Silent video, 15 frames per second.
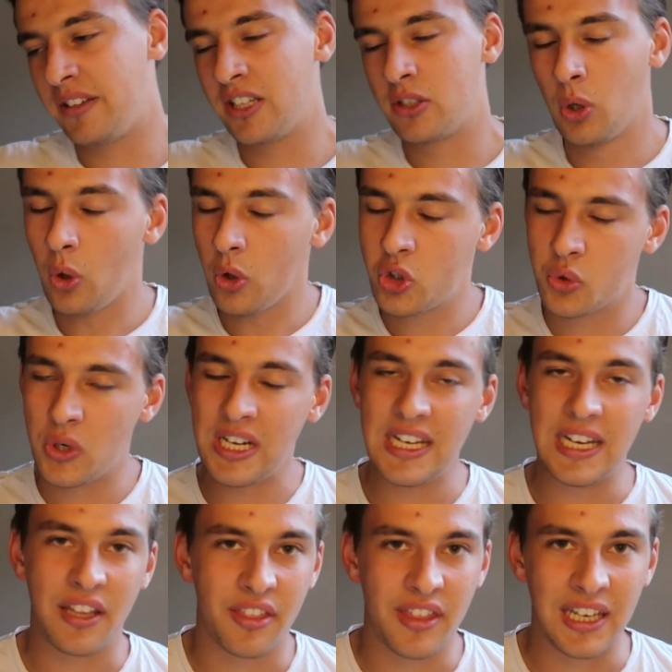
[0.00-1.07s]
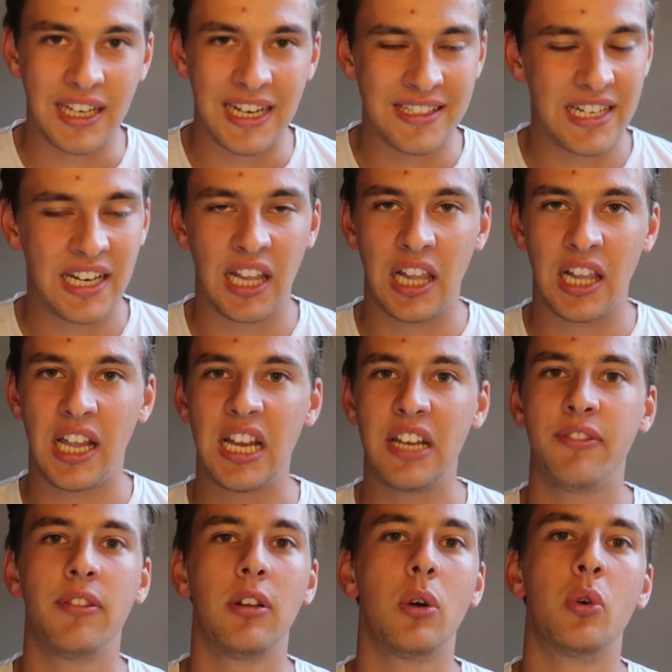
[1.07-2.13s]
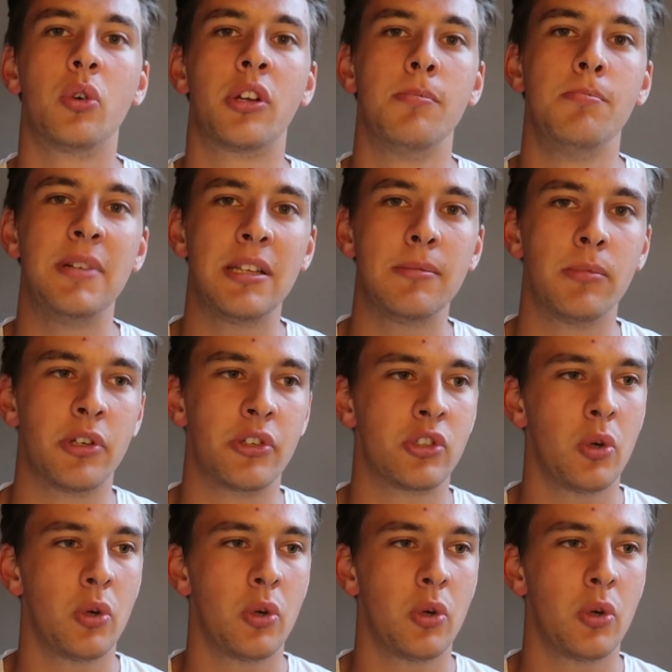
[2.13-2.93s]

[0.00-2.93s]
this whole training thing is a lifelong commitment,